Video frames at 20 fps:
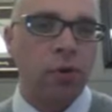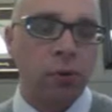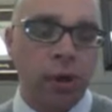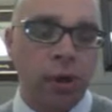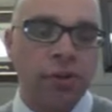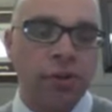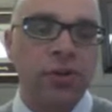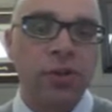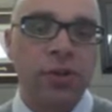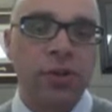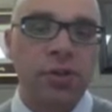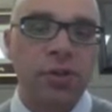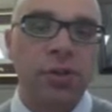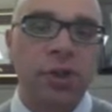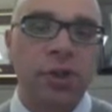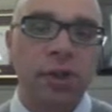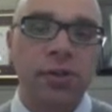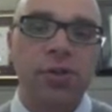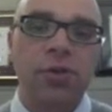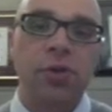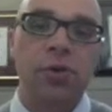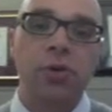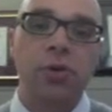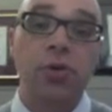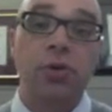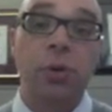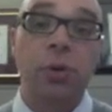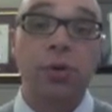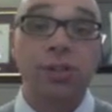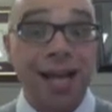residency, so you'll
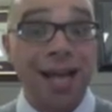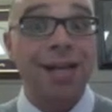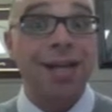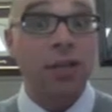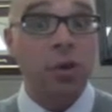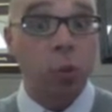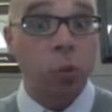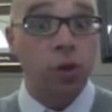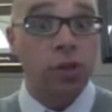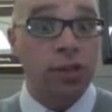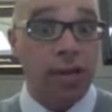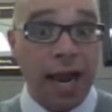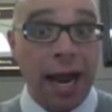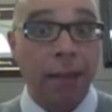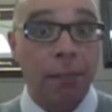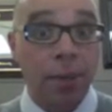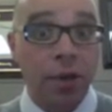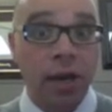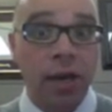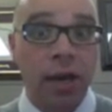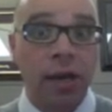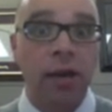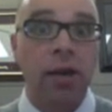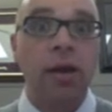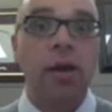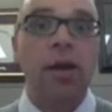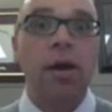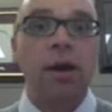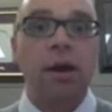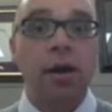know exactly what's happening
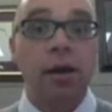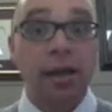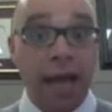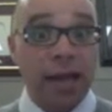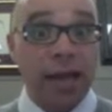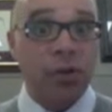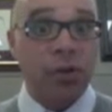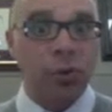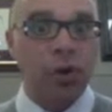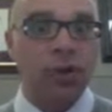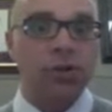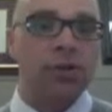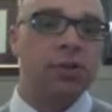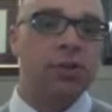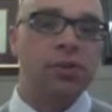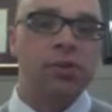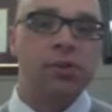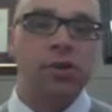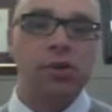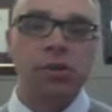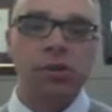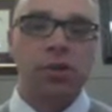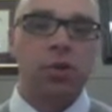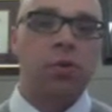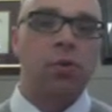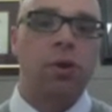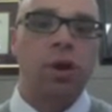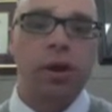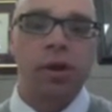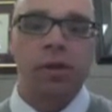at the residency.
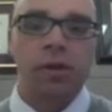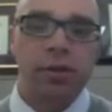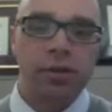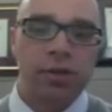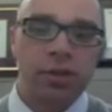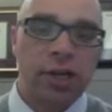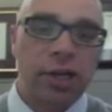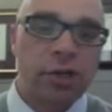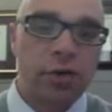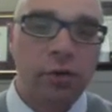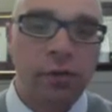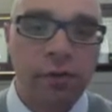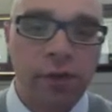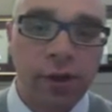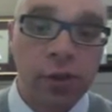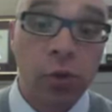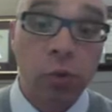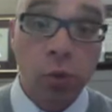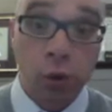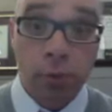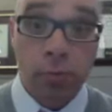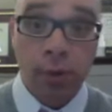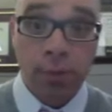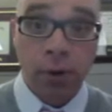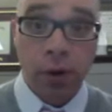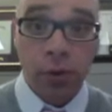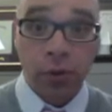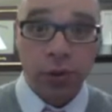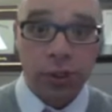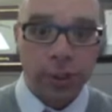So the schedule of events will be
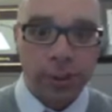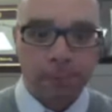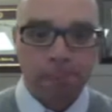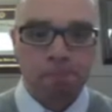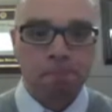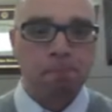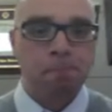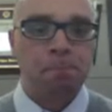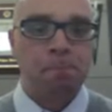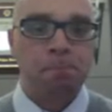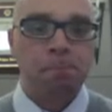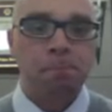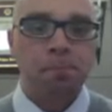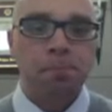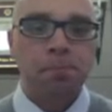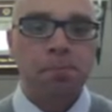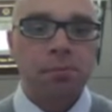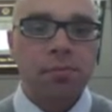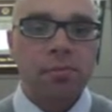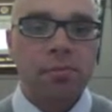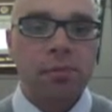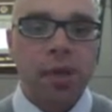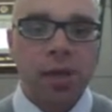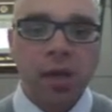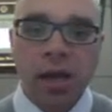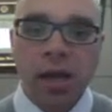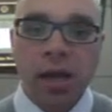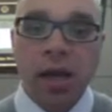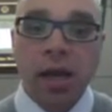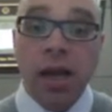posted.
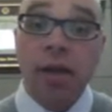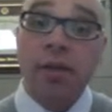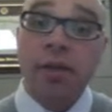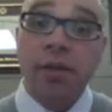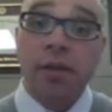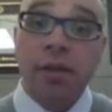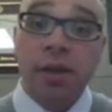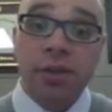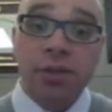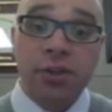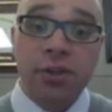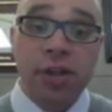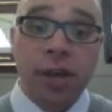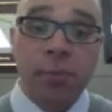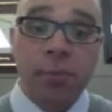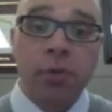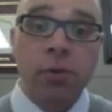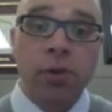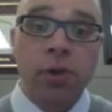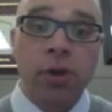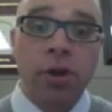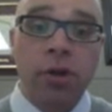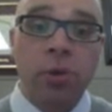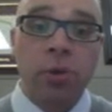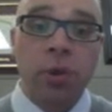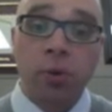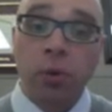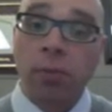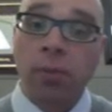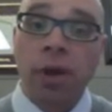And then step three,
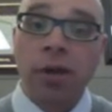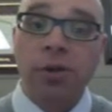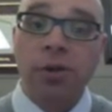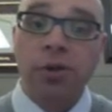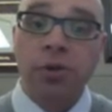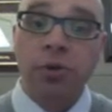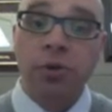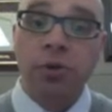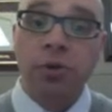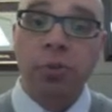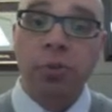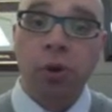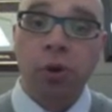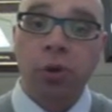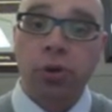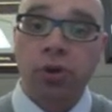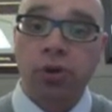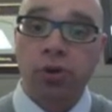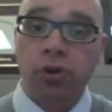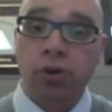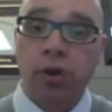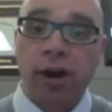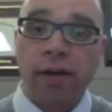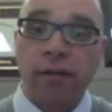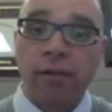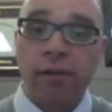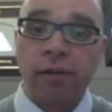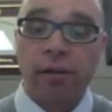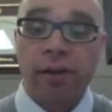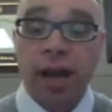we remind you to book your
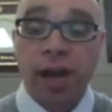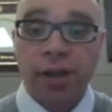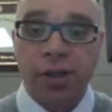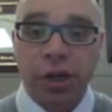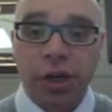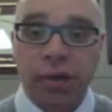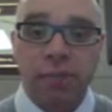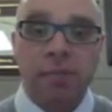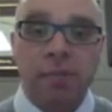travel and lodging.